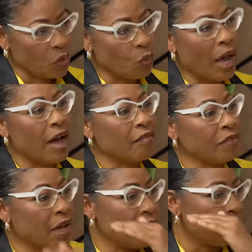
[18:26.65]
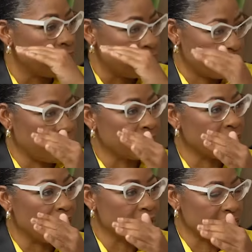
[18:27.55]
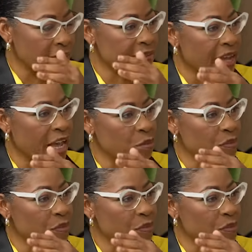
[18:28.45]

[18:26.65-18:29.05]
You have a set time,